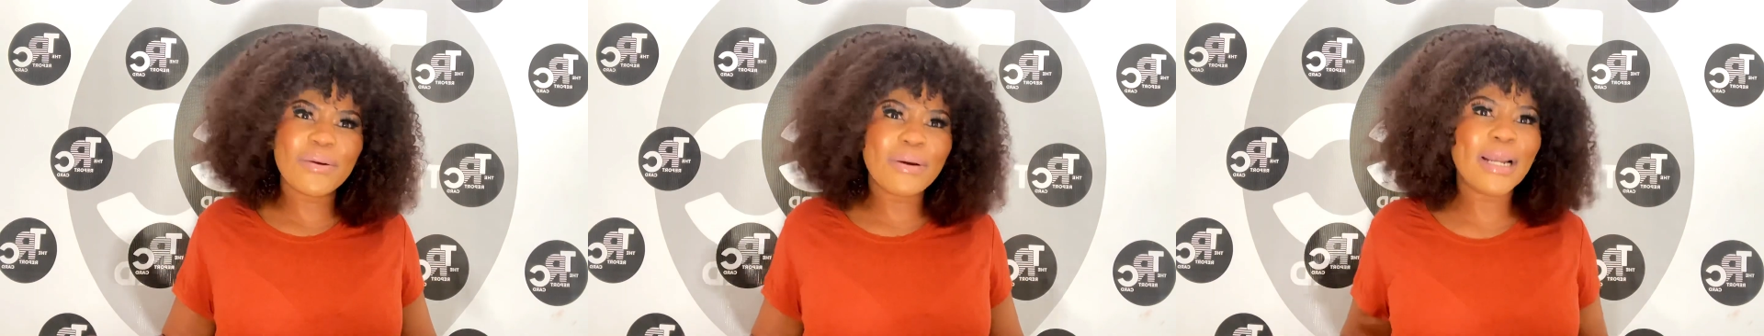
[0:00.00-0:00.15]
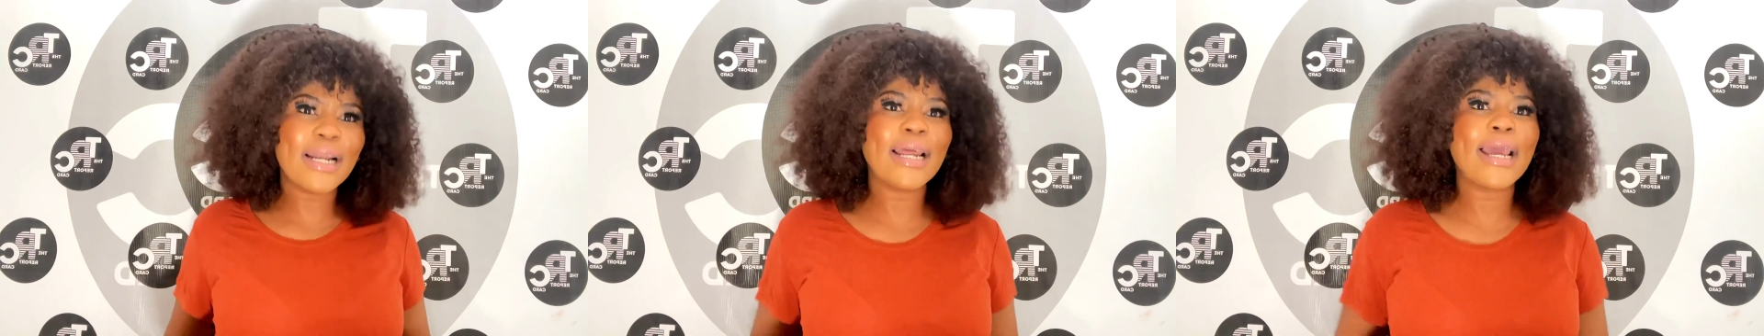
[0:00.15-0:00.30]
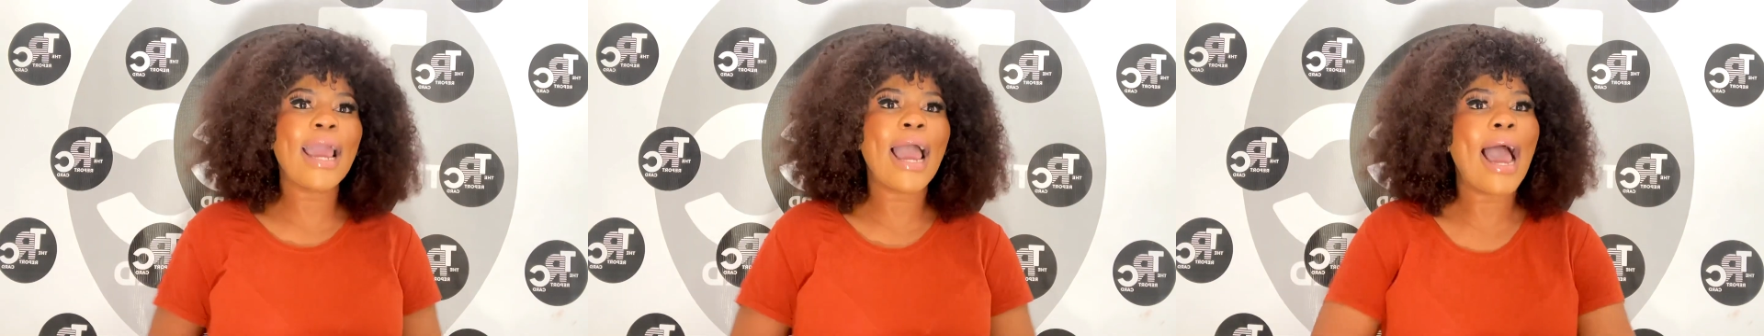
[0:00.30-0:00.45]

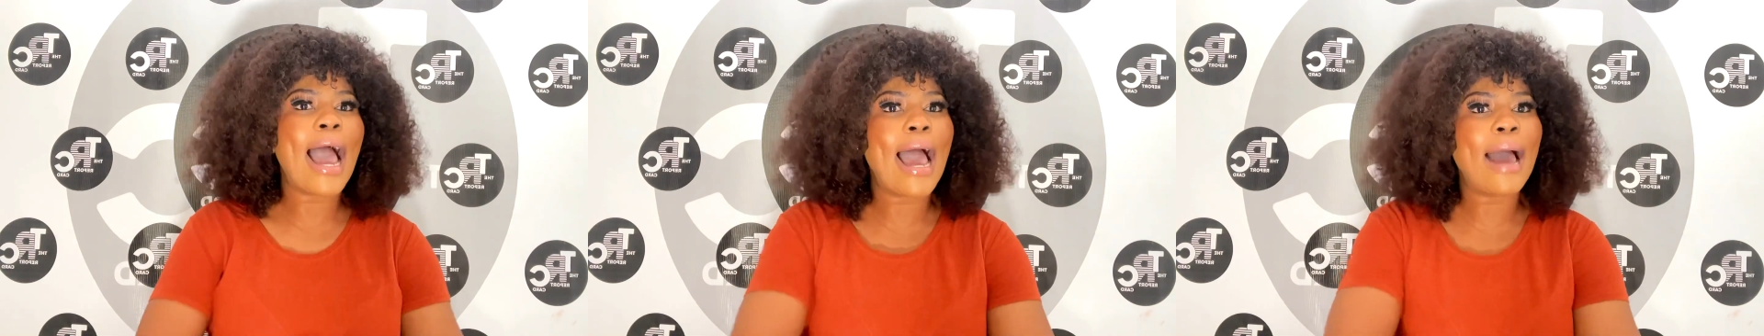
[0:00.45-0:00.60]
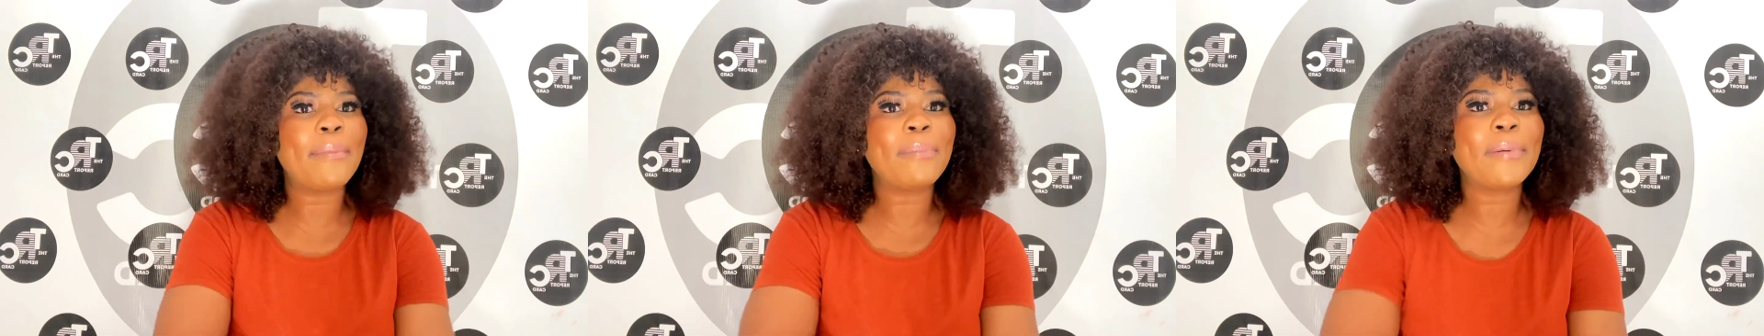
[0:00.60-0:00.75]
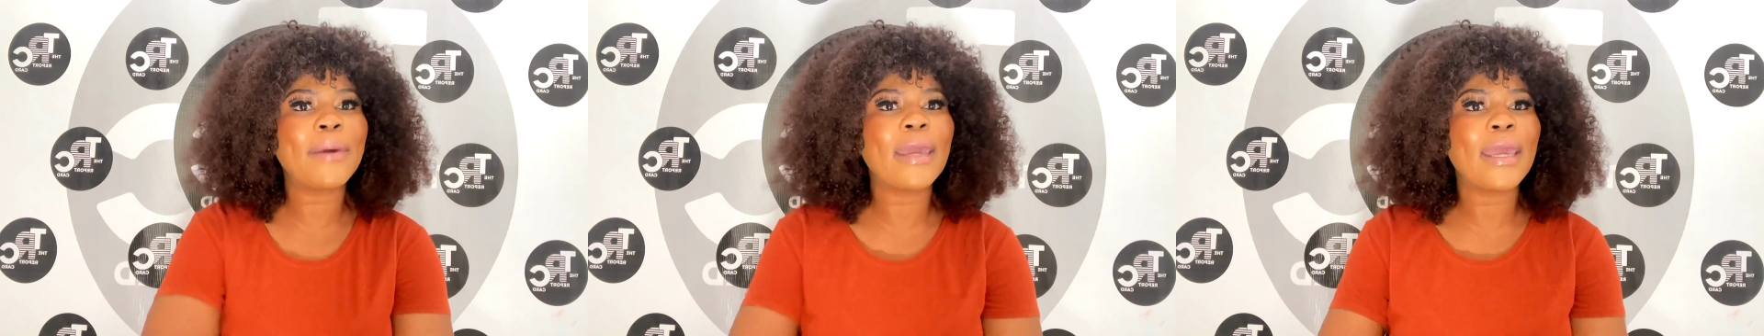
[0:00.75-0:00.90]
really
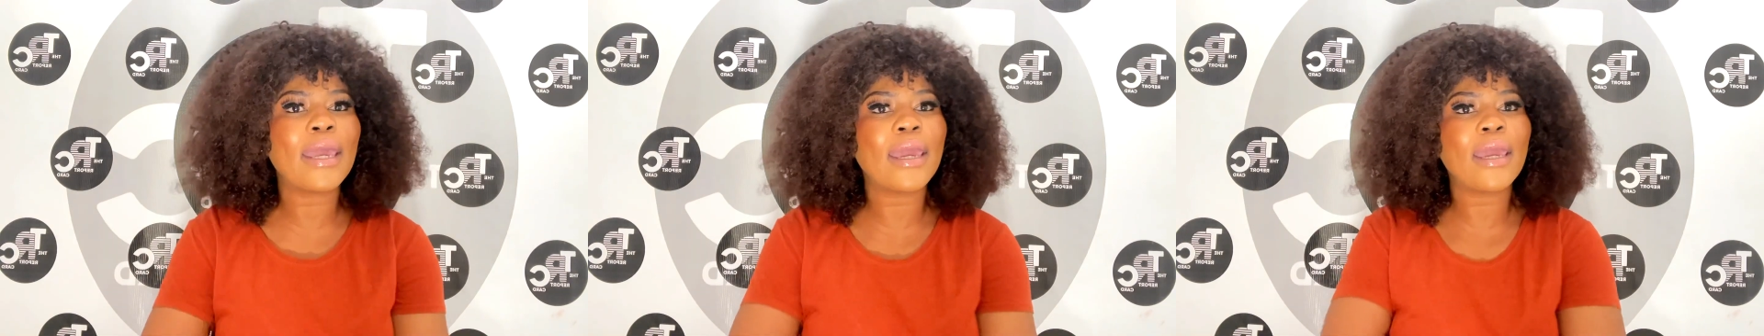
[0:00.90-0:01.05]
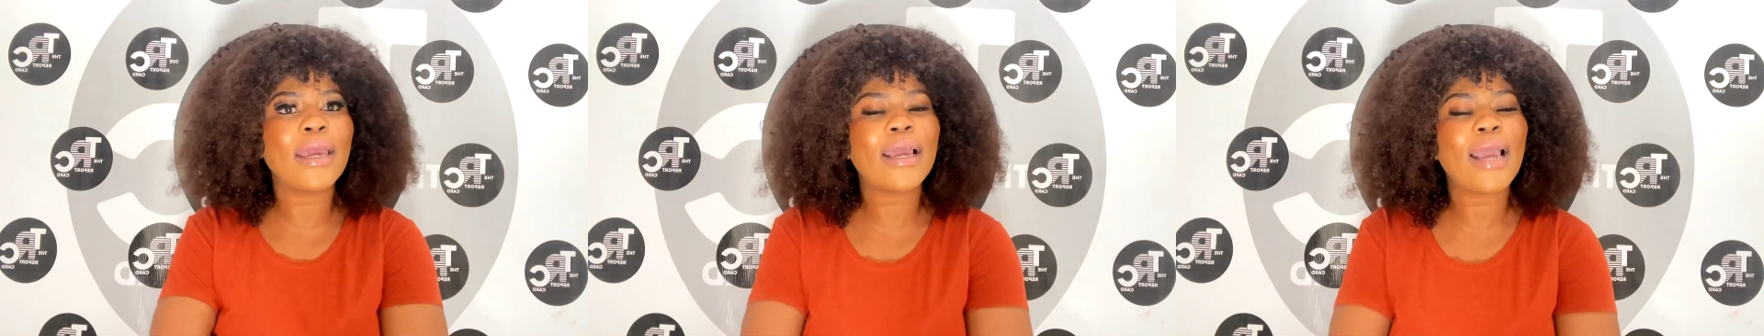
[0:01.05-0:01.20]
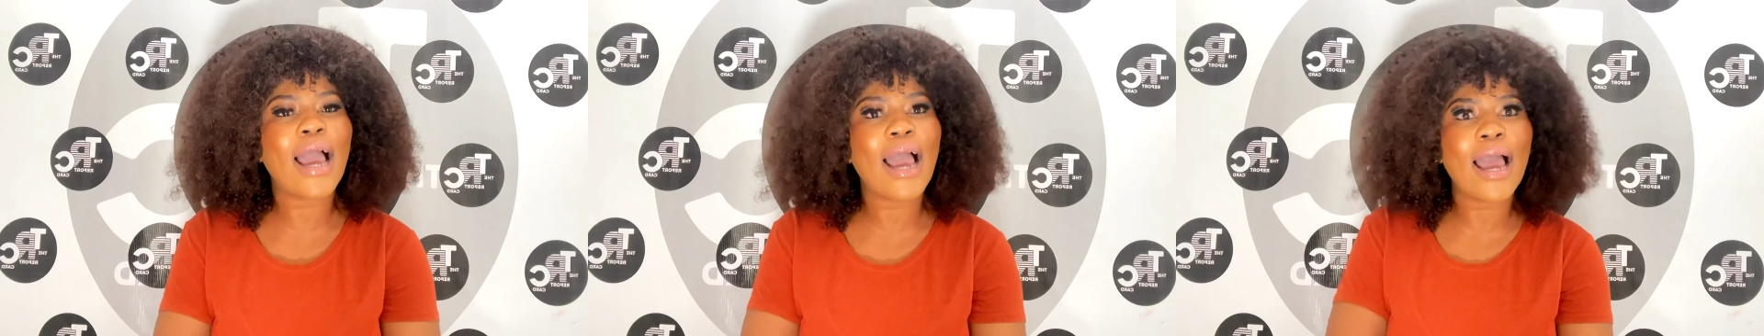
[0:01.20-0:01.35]

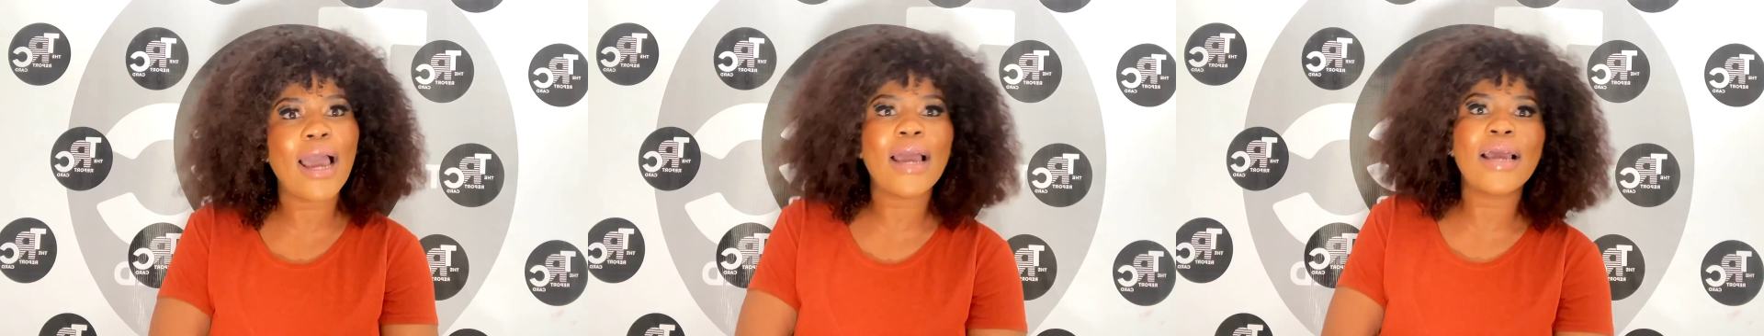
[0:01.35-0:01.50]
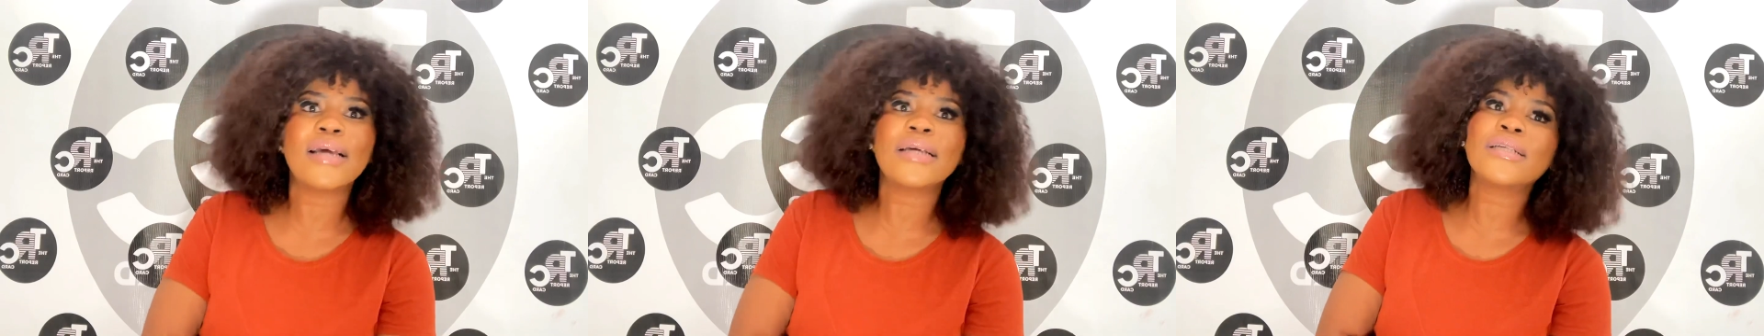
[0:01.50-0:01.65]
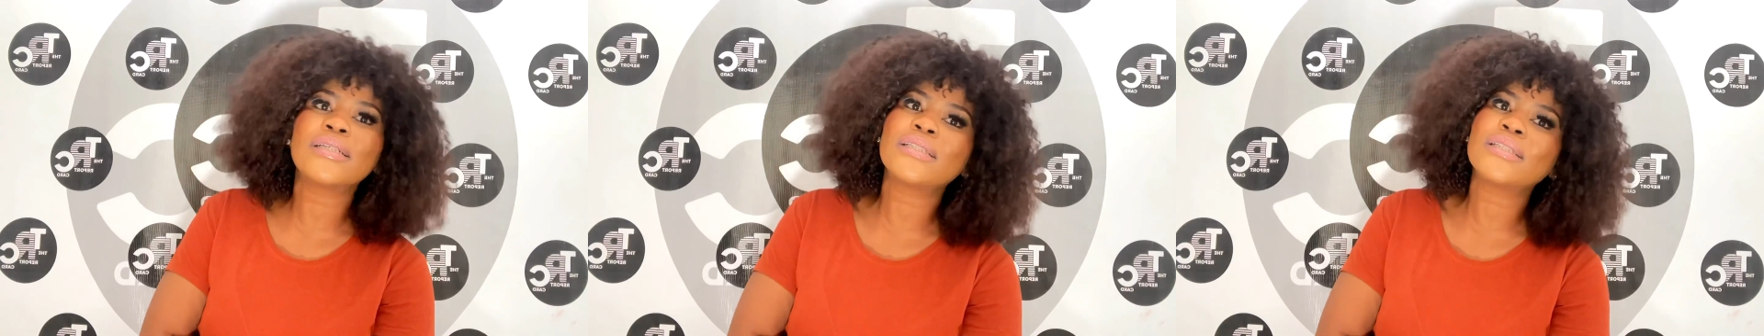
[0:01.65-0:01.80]
happy,
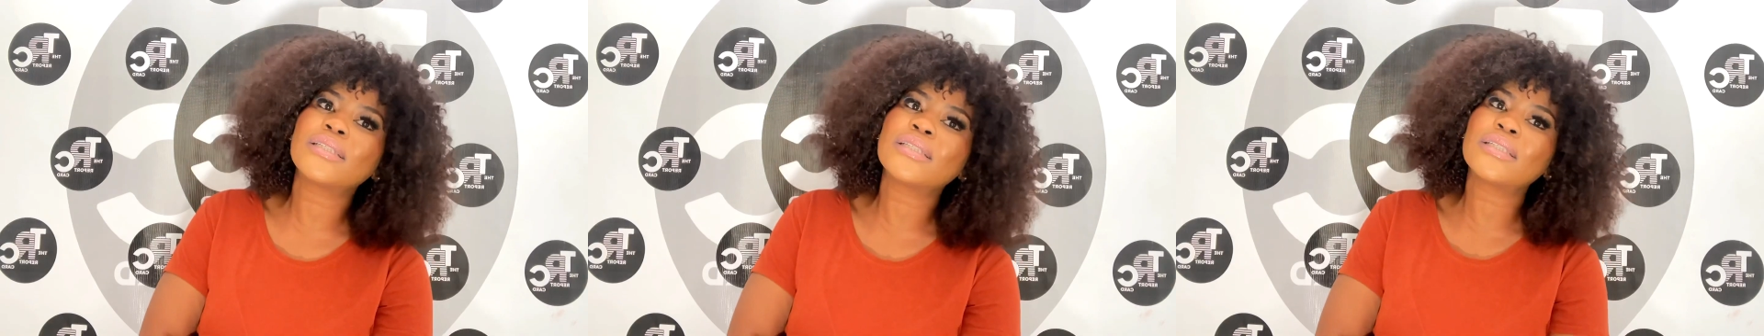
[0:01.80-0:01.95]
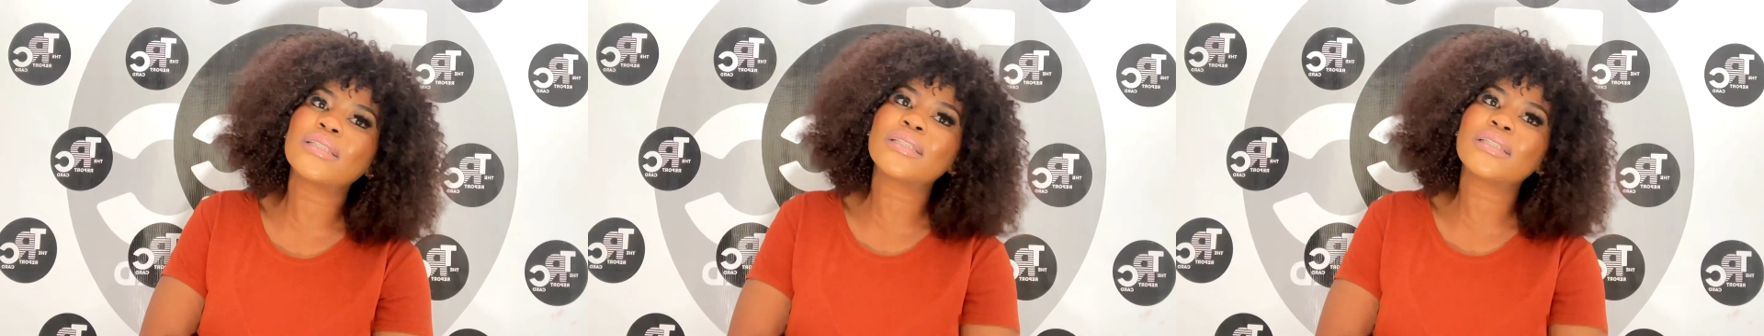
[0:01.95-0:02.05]
guys?